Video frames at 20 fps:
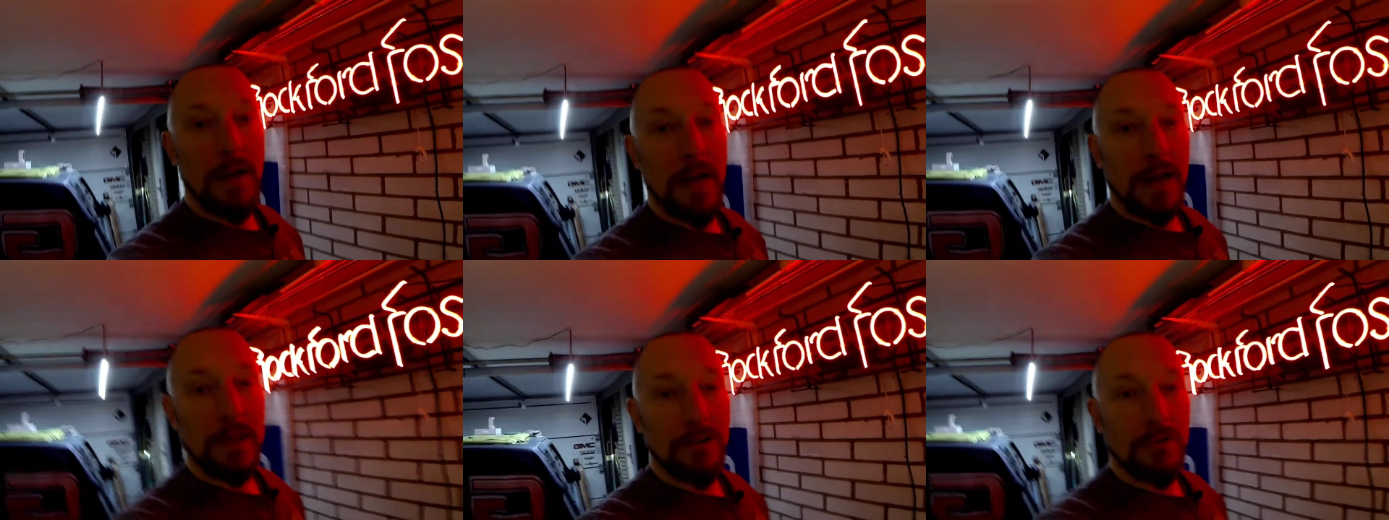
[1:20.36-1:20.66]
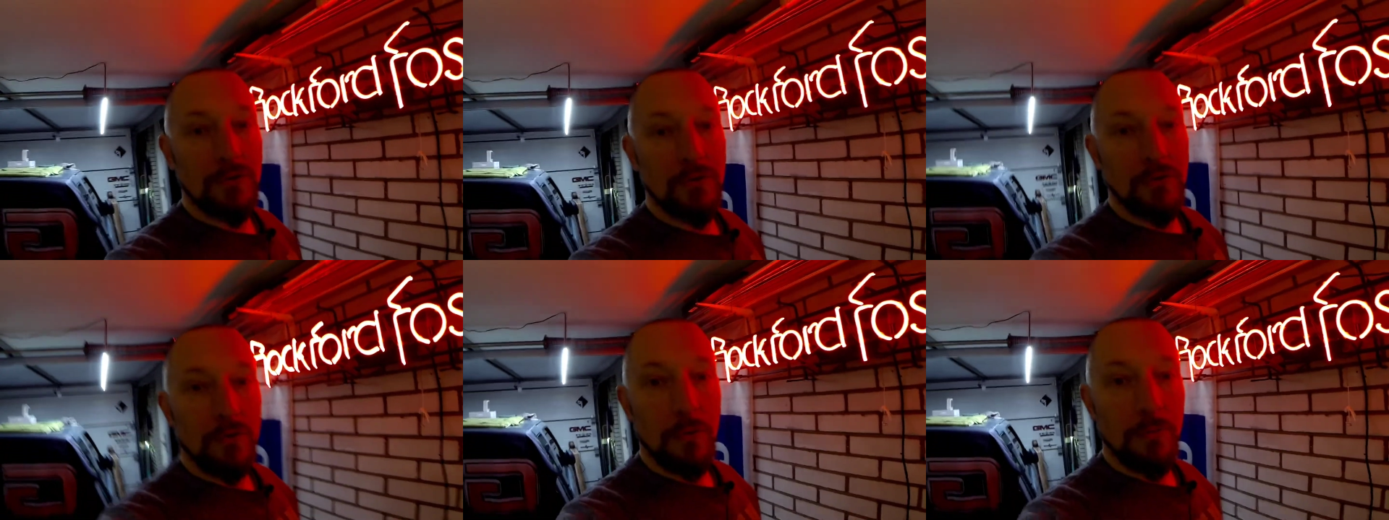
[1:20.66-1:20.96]

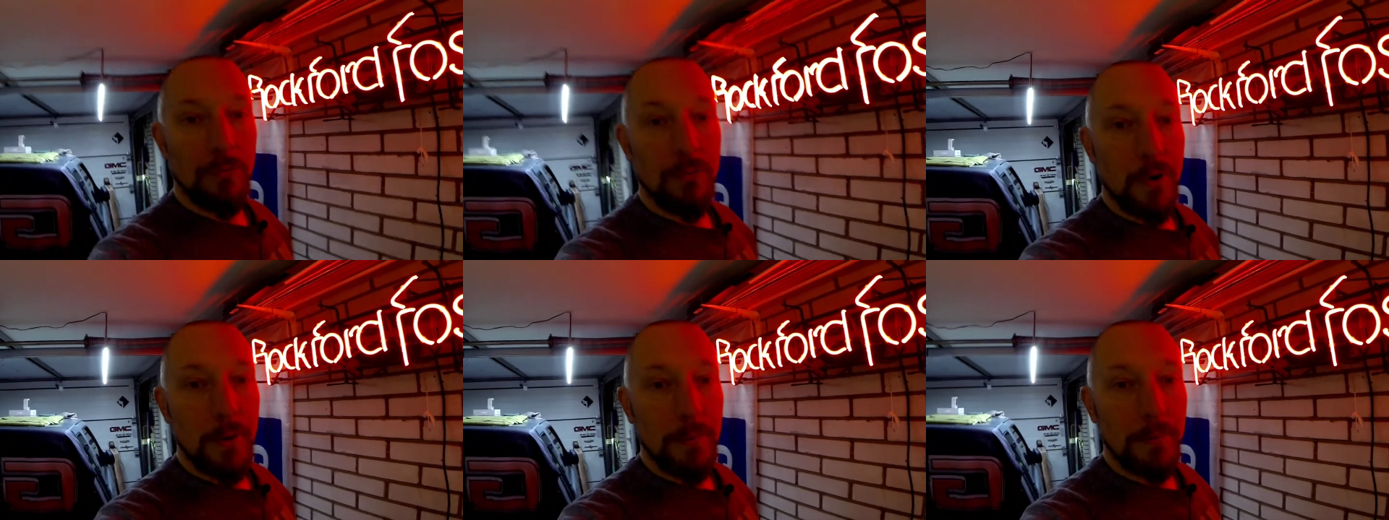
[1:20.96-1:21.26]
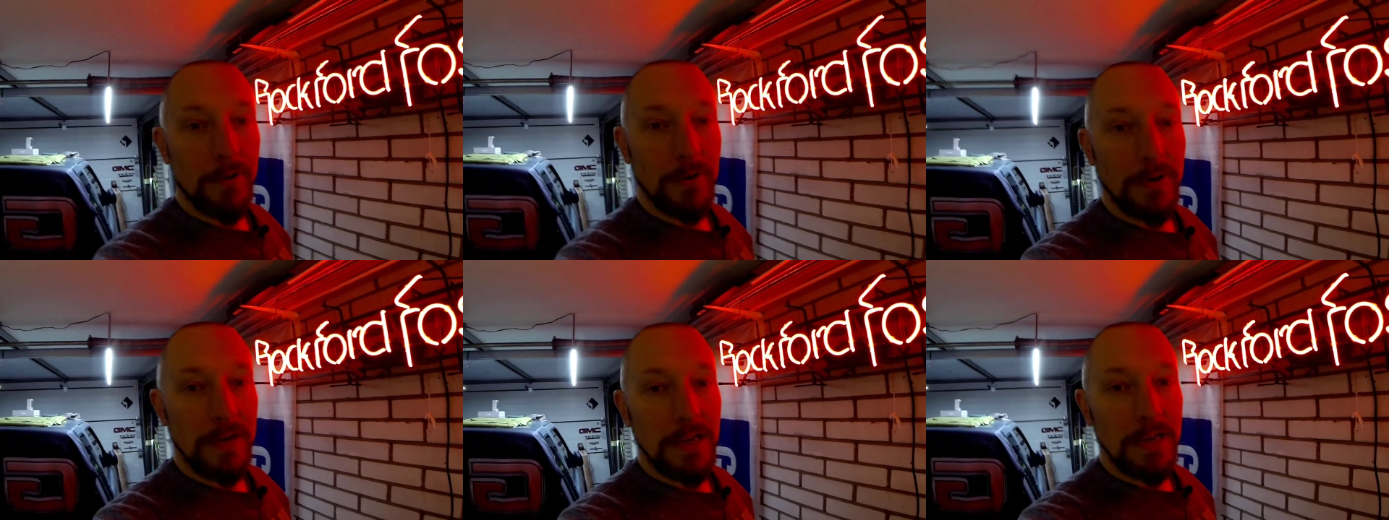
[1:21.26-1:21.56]
actual
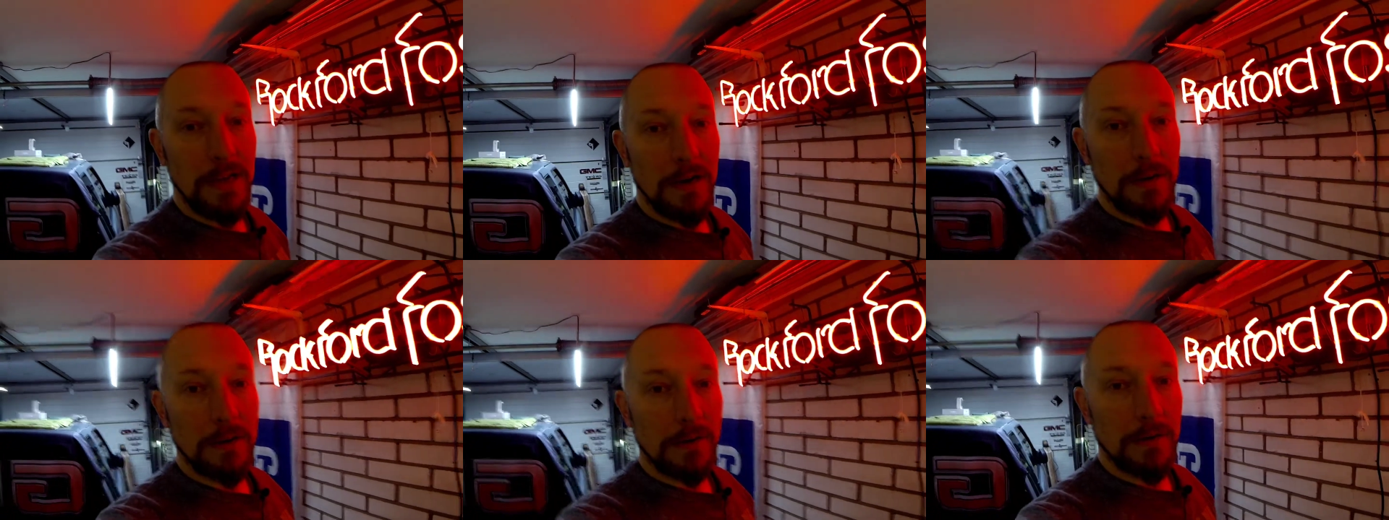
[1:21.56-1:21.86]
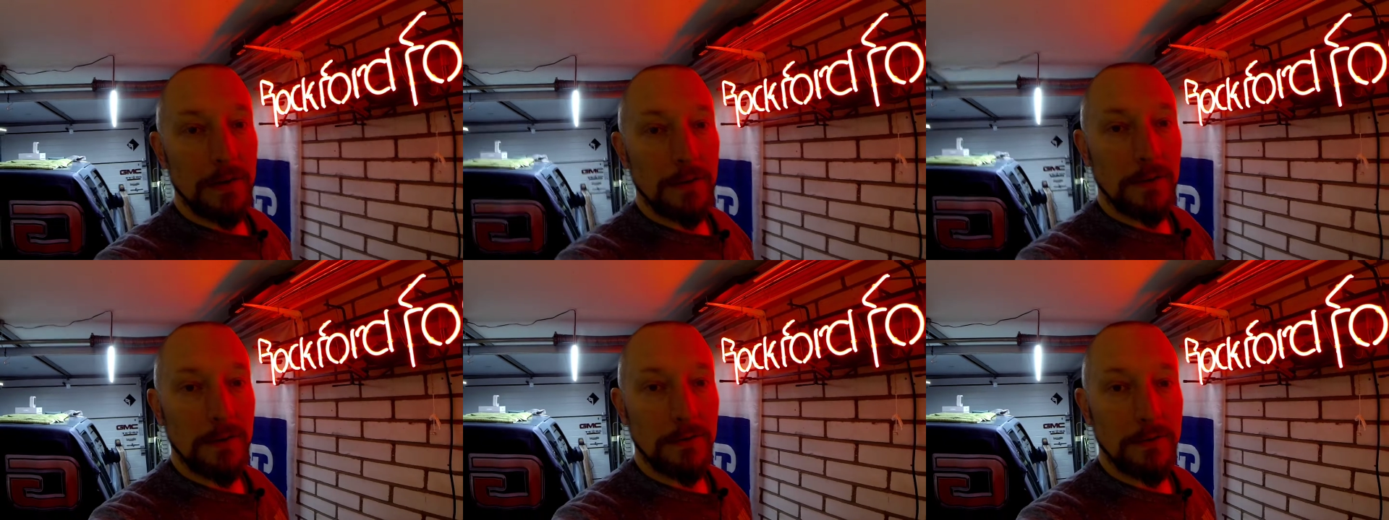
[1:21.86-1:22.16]
proper neon.
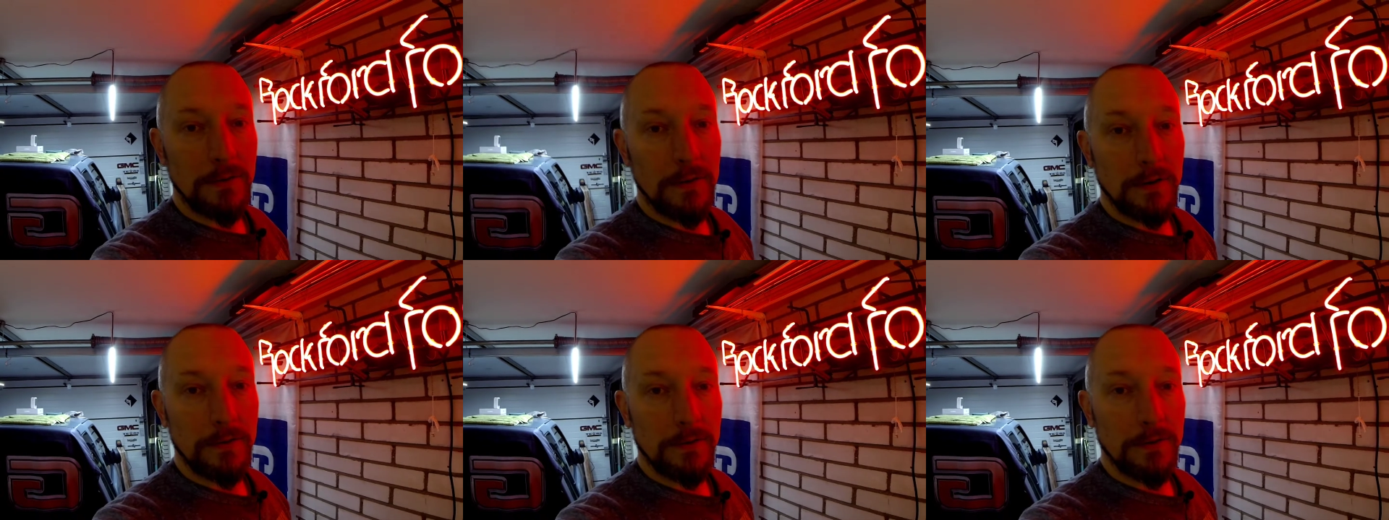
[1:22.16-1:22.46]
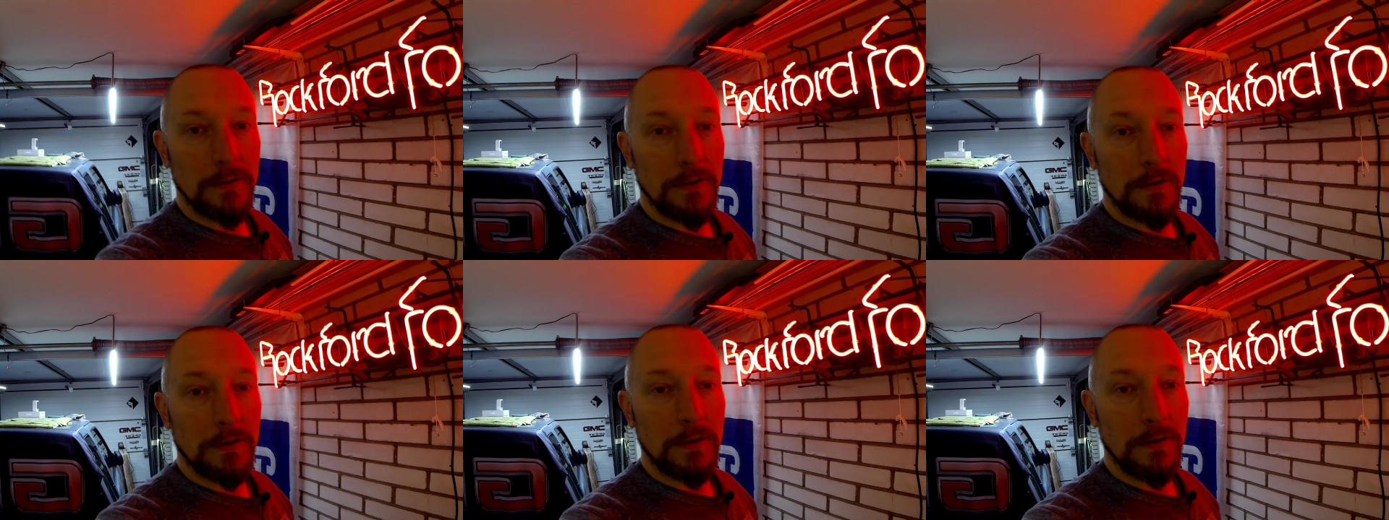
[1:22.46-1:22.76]
It's not
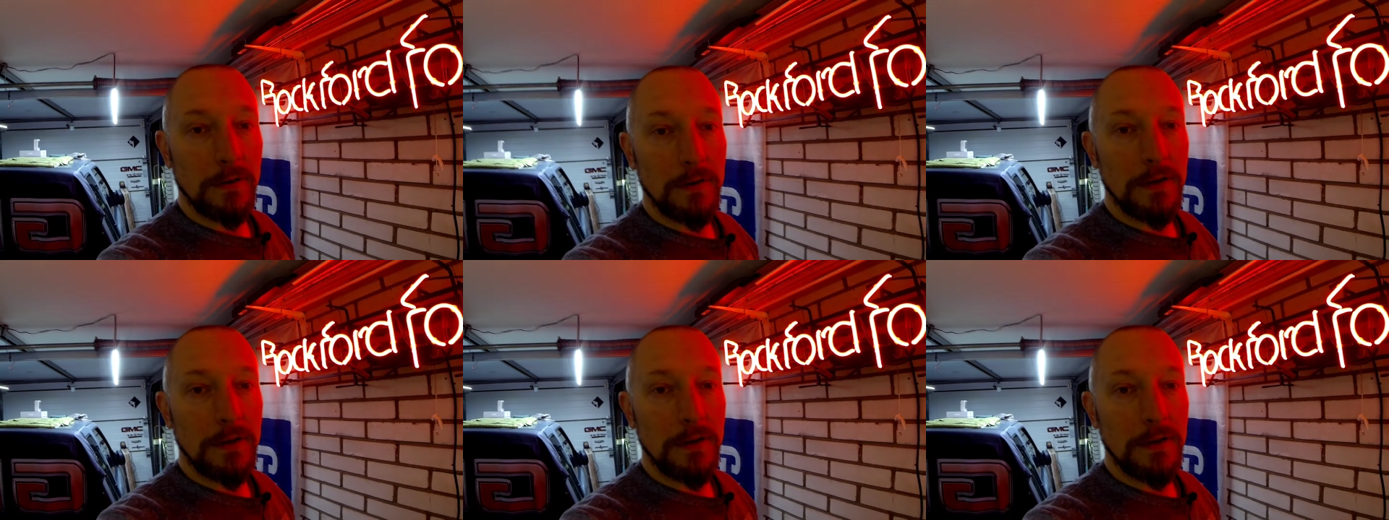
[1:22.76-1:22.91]
the